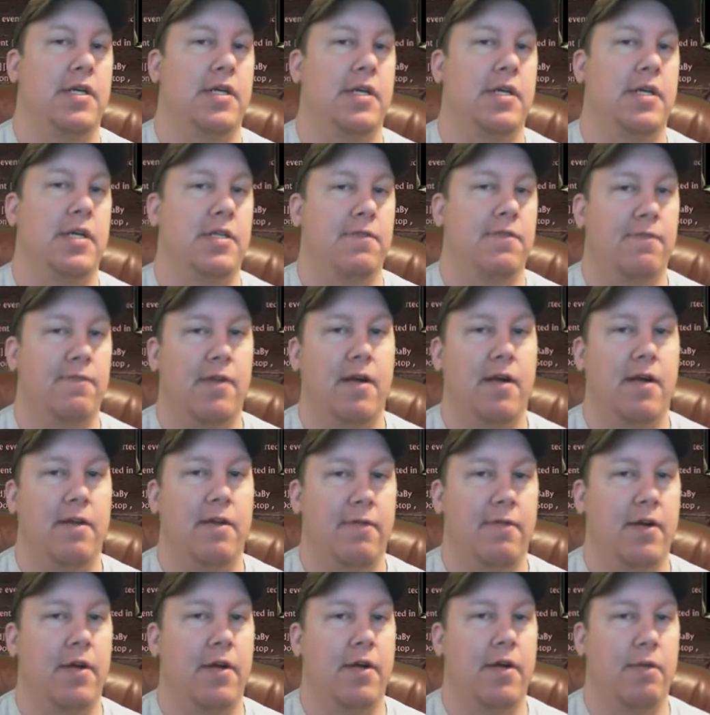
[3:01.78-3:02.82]
is very,
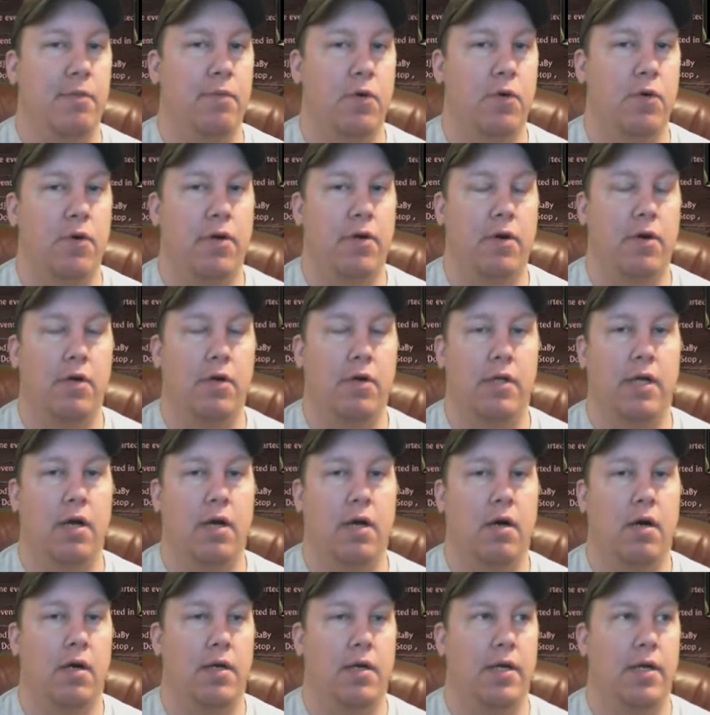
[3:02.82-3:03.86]
very important early
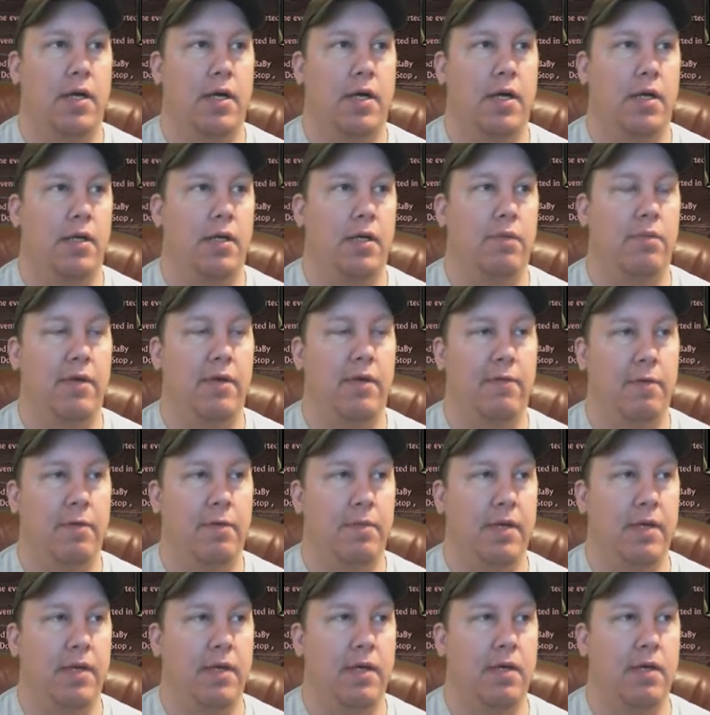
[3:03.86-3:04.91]
on in
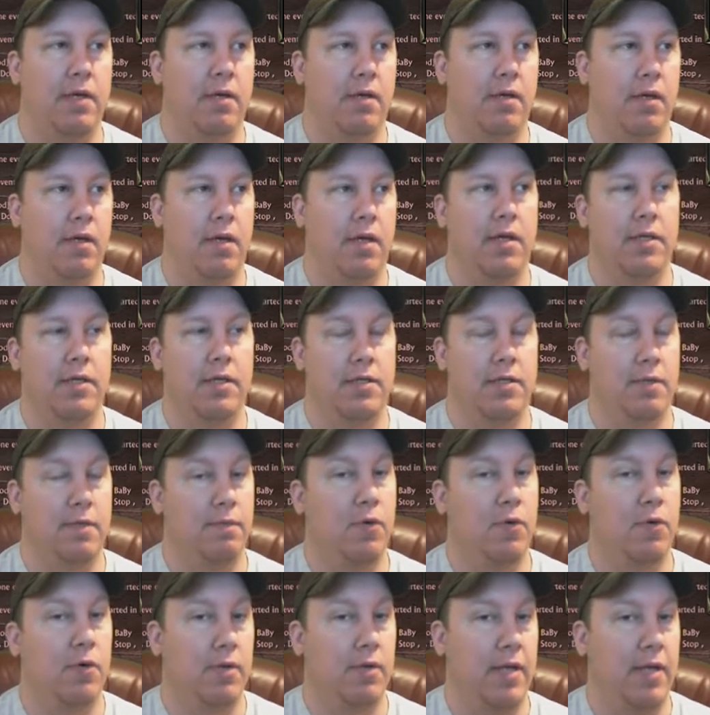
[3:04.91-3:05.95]
PvP. It's
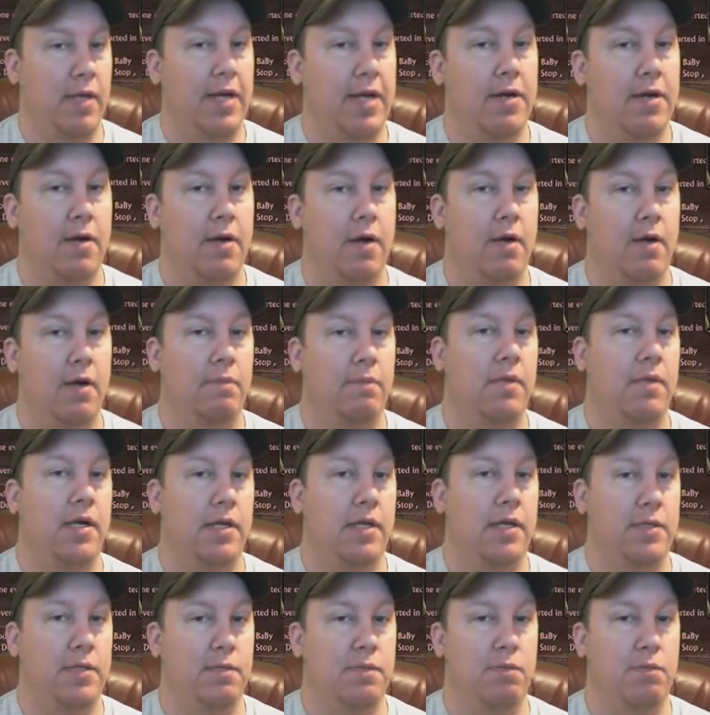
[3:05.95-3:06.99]
important later on, but
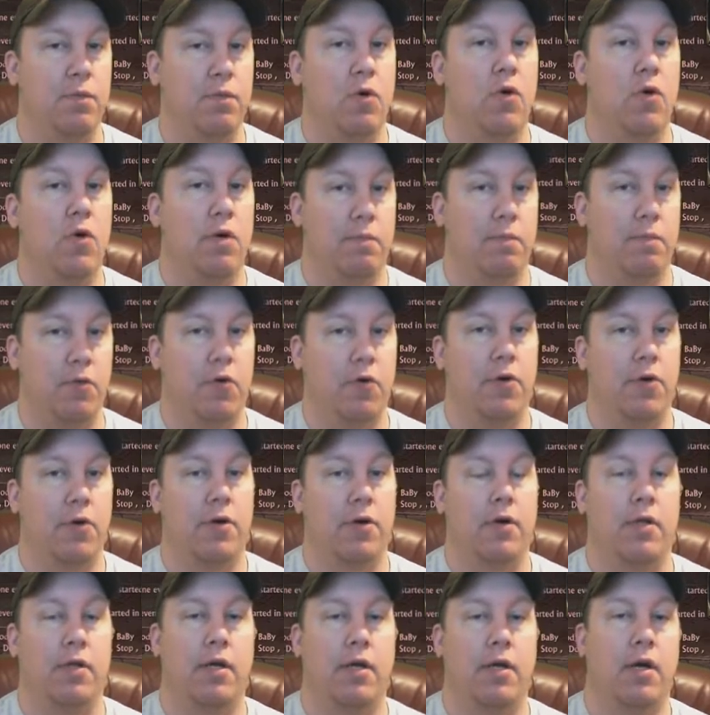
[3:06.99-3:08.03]
it's more important
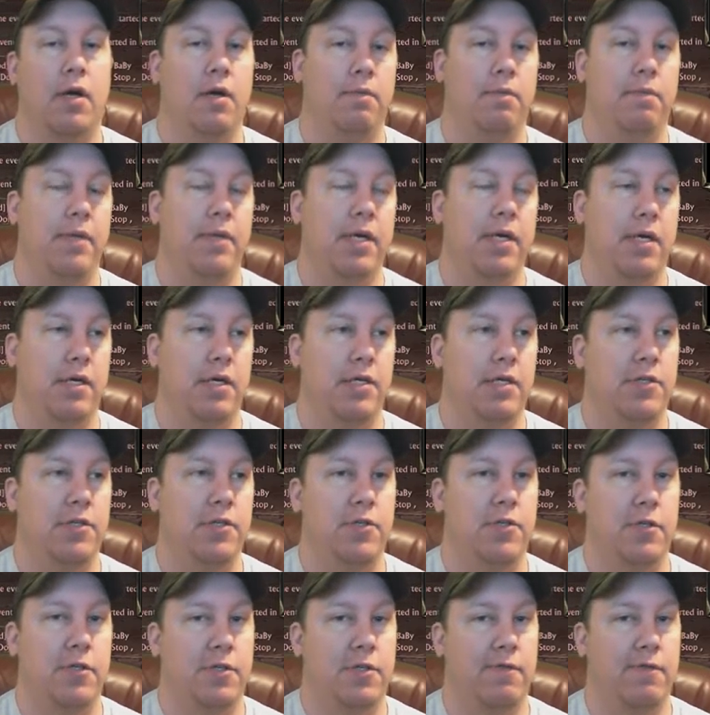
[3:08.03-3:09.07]
early on
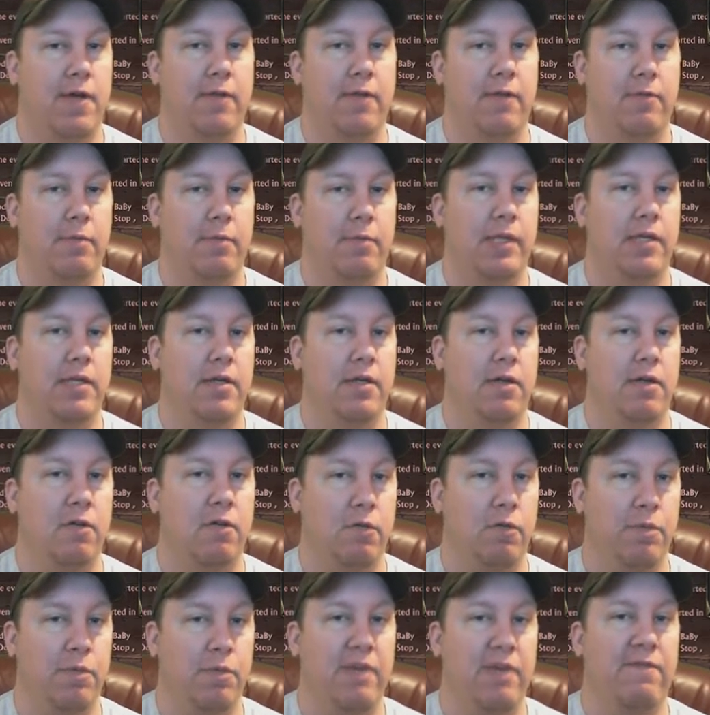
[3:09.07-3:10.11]
because your survivability
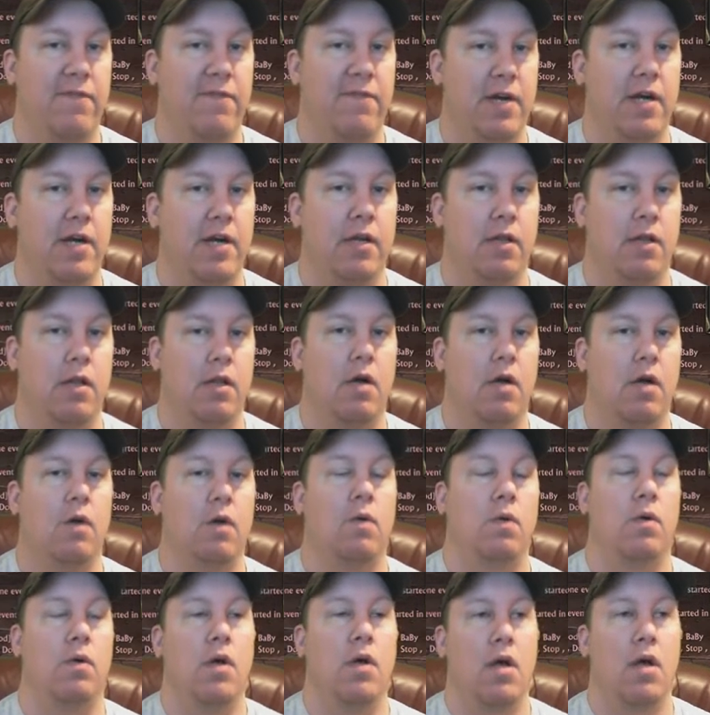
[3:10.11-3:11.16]
will be very
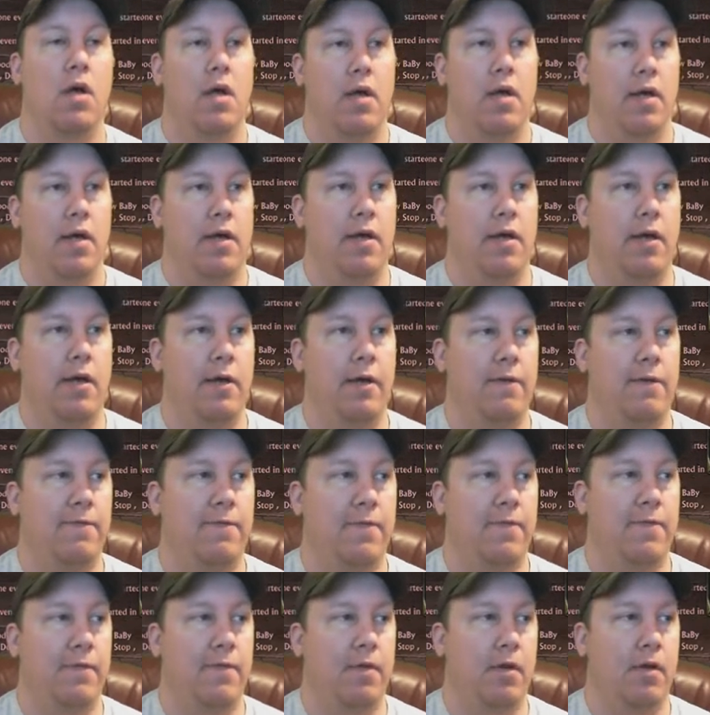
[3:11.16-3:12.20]
low. If